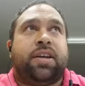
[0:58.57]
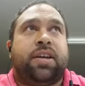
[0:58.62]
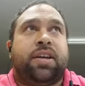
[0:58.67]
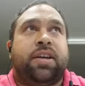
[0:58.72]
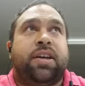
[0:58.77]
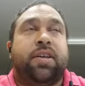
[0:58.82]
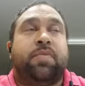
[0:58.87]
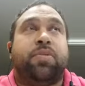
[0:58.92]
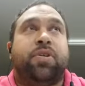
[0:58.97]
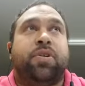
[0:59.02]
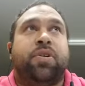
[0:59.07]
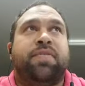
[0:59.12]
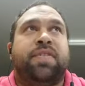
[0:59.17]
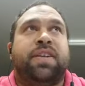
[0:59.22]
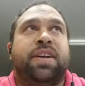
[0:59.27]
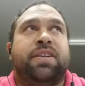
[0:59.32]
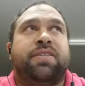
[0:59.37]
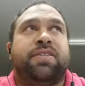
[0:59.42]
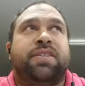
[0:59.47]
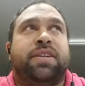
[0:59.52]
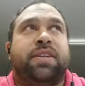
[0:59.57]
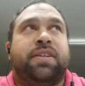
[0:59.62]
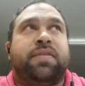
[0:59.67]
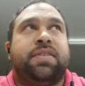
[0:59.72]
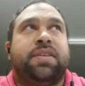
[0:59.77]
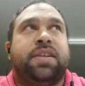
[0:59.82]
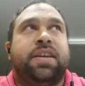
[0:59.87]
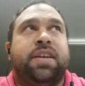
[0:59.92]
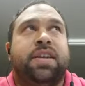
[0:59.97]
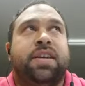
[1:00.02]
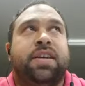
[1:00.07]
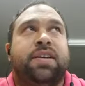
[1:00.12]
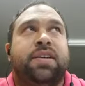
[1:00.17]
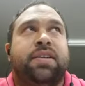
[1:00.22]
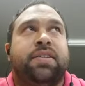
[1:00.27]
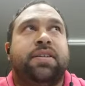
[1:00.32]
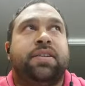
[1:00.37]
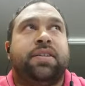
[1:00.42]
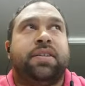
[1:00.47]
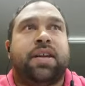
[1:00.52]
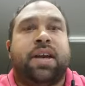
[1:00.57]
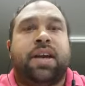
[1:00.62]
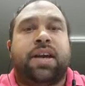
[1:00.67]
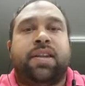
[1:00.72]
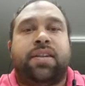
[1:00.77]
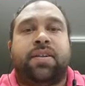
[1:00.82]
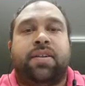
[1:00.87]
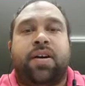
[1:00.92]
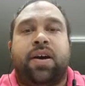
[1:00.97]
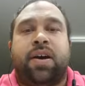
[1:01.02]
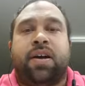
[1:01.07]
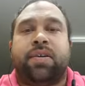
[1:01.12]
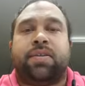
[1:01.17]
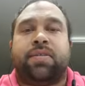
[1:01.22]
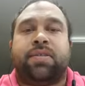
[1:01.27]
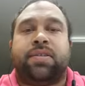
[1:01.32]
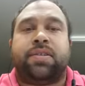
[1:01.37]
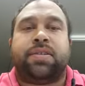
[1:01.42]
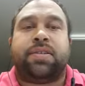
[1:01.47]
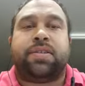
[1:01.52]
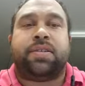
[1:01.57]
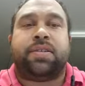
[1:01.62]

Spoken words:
improving ourselves here at Icons